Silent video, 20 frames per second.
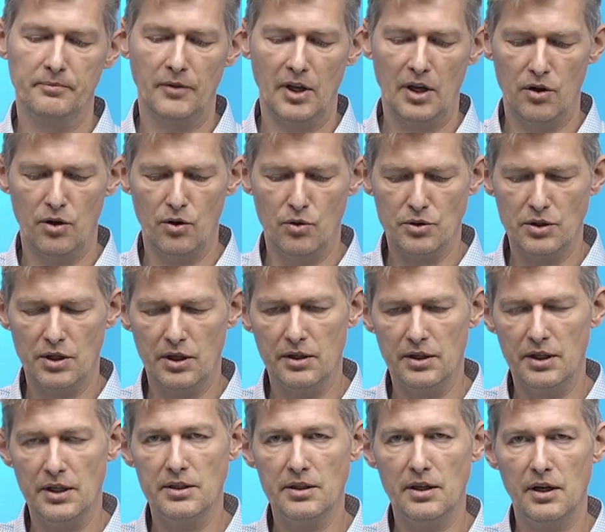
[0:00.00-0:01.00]
using
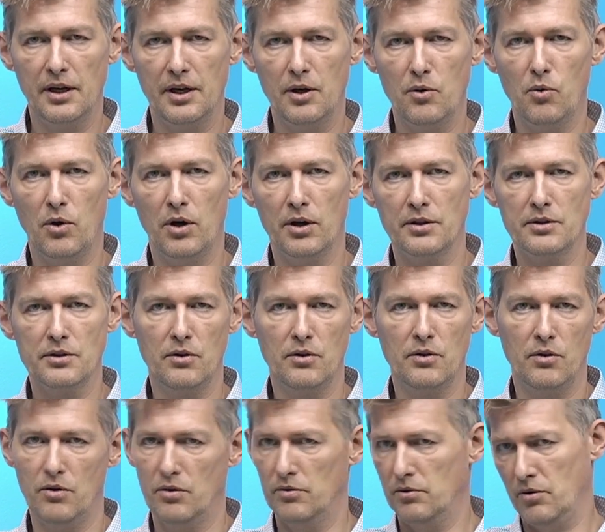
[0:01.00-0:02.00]
these click once
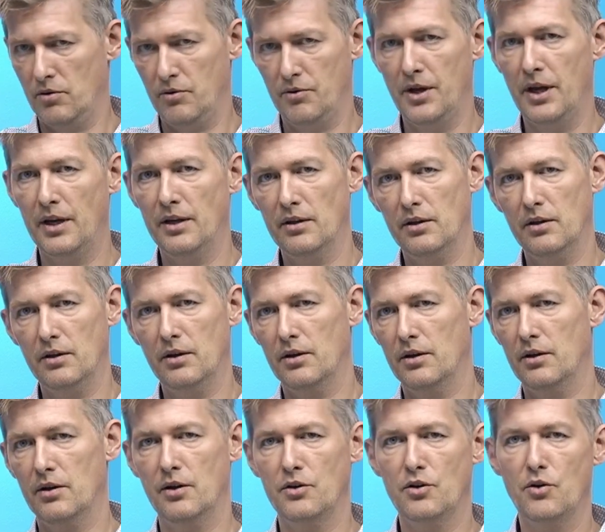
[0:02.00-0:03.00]
or create
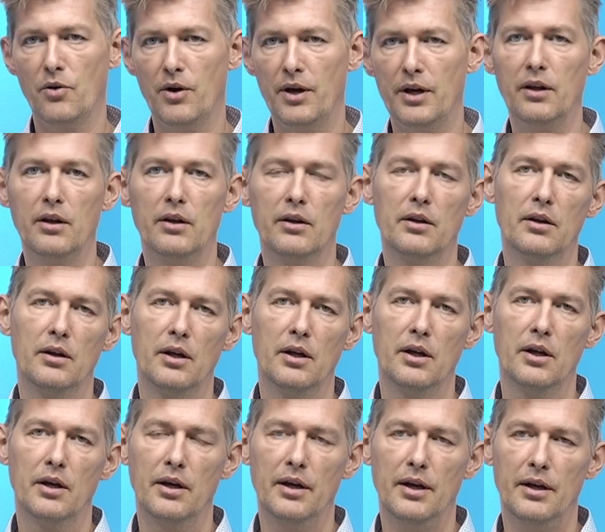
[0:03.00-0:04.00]
a URL.
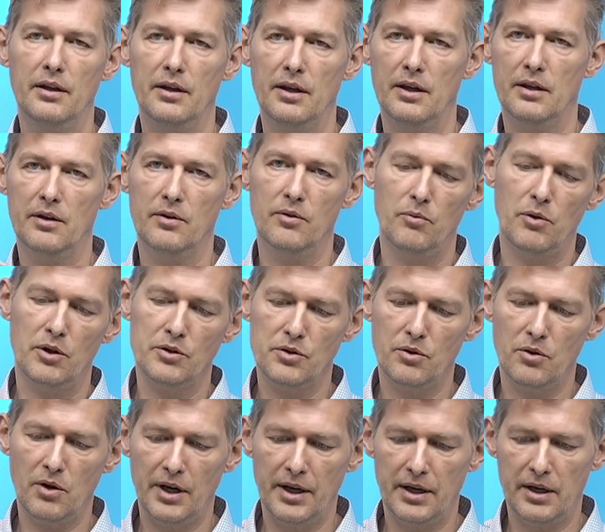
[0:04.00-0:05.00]
And then once
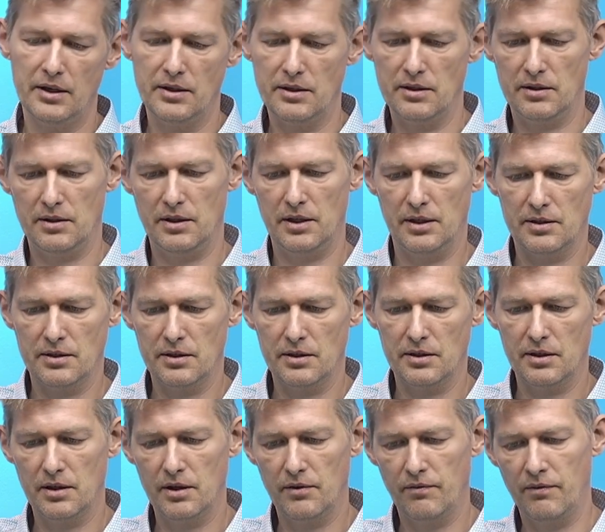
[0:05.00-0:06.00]
you click it, it's
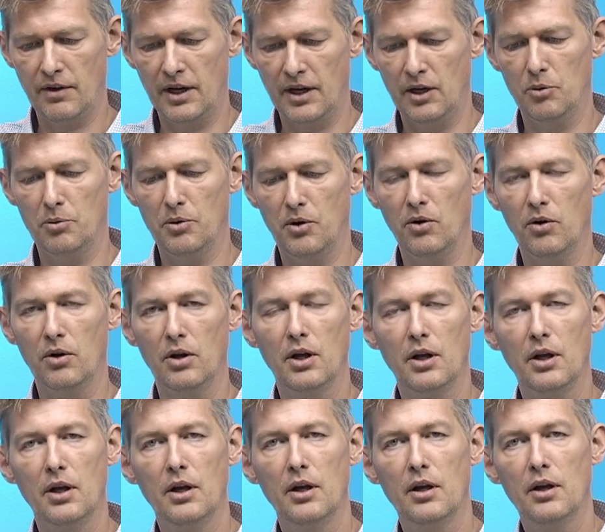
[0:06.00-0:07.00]
available
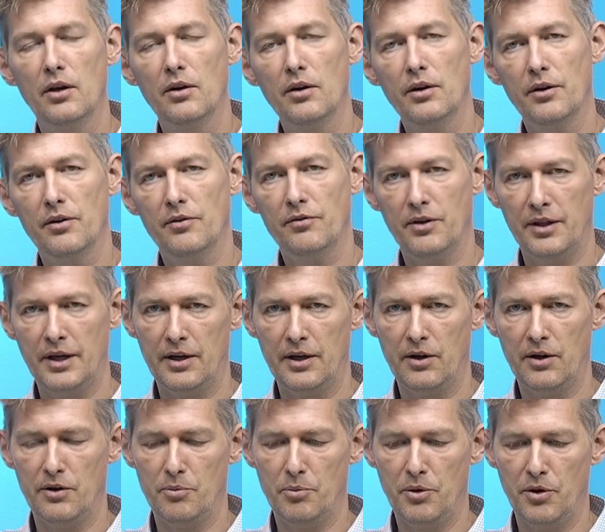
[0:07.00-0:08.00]
for that
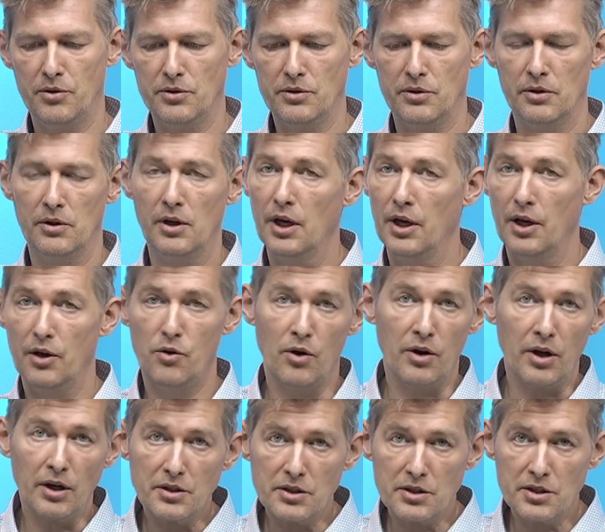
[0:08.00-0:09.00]
other person.
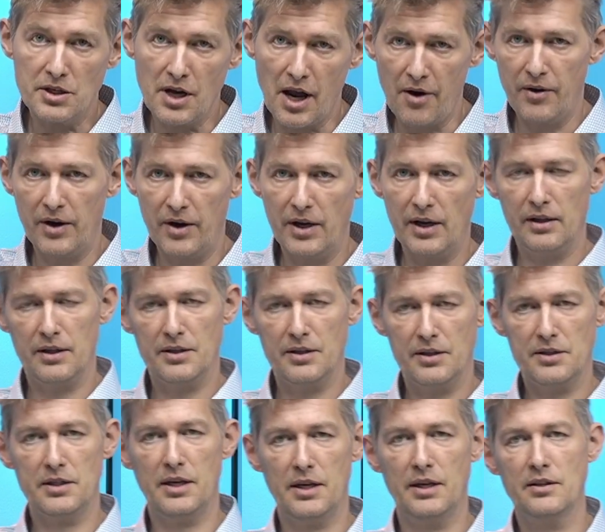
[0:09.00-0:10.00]
You're not sharing in the
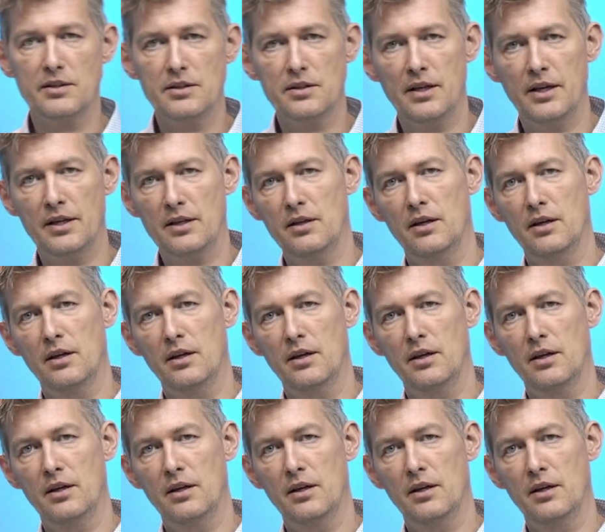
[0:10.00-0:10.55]
sense that